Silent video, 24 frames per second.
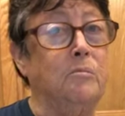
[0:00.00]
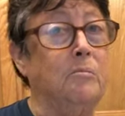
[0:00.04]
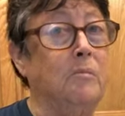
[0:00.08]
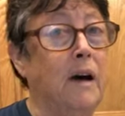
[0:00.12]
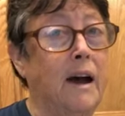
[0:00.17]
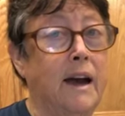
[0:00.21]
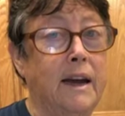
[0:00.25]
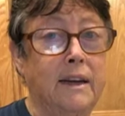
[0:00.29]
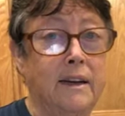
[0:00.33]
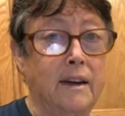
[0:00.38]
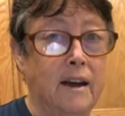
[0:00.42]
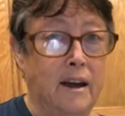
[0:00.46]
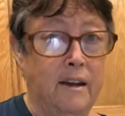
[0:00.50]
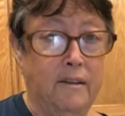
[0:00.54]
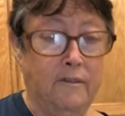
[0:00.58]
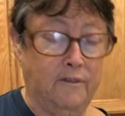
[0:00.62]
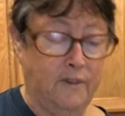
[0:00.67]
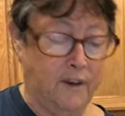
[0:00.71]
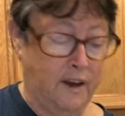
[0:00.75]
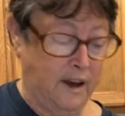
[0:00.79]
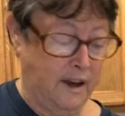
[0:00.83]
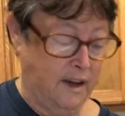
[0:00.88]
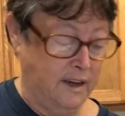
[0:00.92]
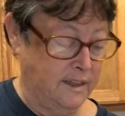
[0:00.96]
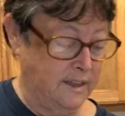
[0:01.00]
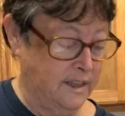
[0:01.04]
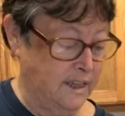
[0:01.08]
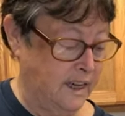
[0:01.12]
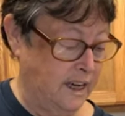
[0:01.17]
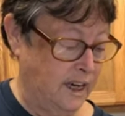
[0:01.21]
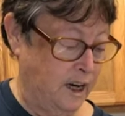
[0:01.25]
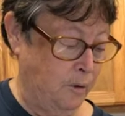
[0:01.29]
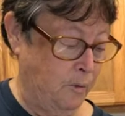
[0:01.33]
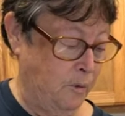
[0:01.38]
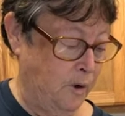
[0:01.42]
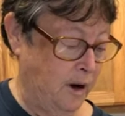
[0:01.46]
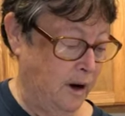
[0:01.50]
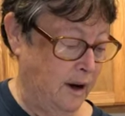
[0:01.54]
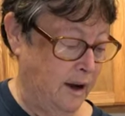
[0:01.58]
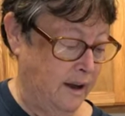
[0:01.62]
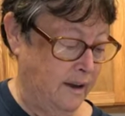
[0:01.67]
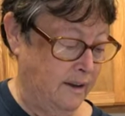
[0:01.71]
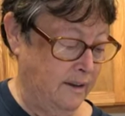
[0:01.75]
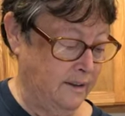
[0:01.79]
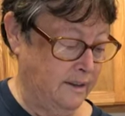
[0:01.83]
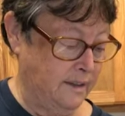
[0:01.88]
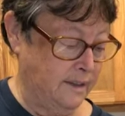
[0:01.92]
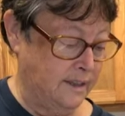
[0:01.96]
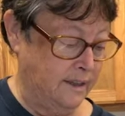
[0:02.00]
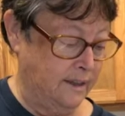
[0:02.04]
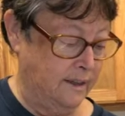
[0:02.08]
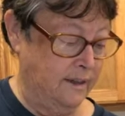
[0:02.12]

might not find anywhere else.